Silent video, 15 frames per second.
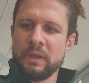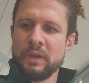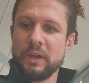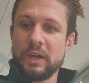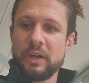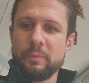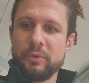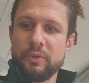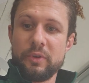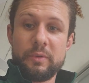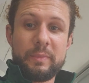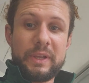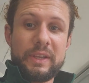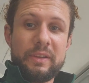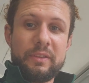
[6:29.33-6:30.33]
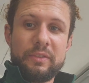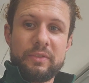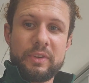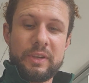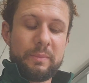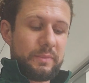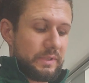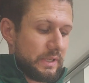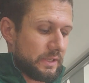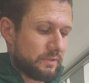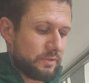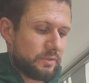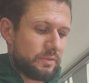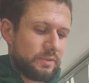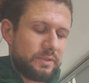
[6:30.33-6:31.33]
Although Medi Extreme does
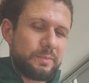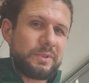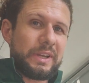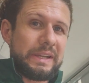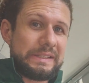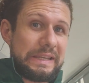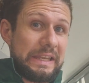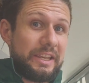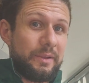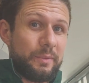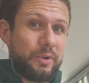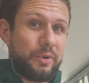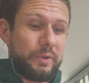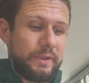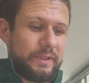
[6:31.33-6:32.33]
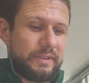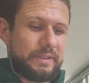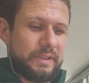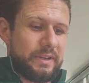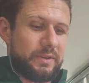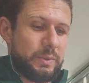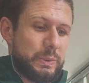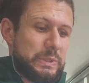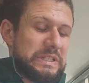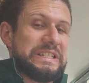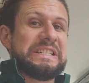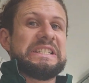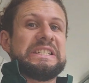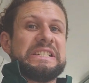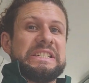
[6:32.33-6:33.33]
do some titanium gauntlets now.
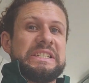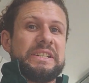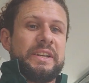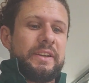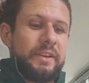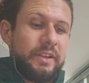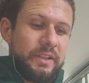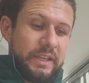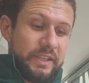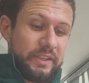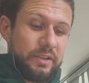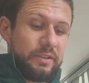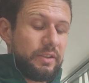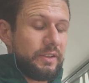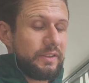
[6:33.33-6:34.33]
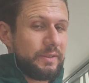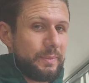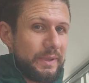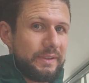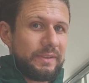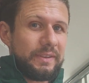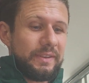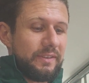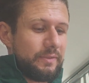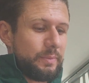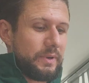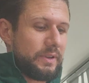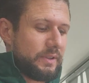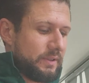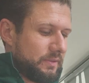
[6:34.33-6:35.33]
Like they're a little expensive,
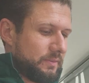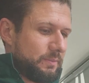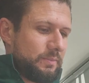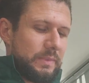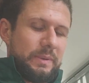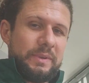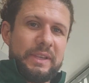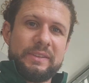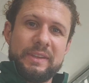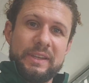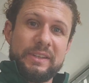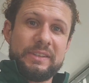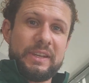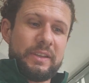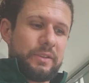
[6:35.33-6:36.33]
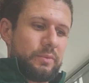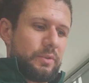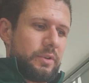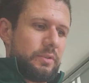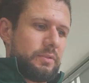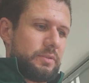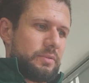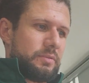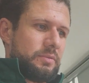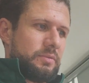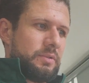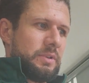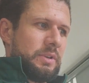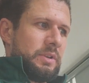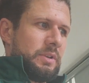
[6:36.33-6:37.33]
but maybe that's like a down the road
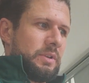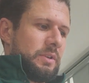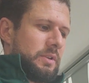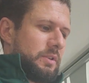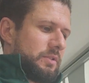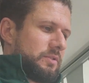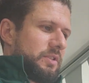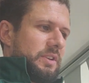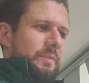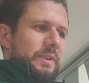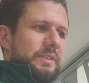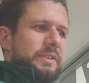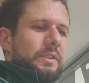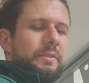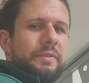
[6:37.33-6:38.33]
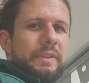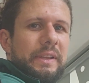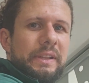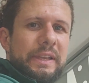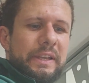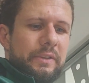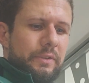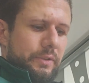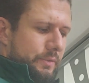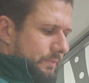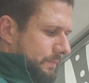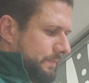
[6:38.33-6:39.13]
treat myself thing later on.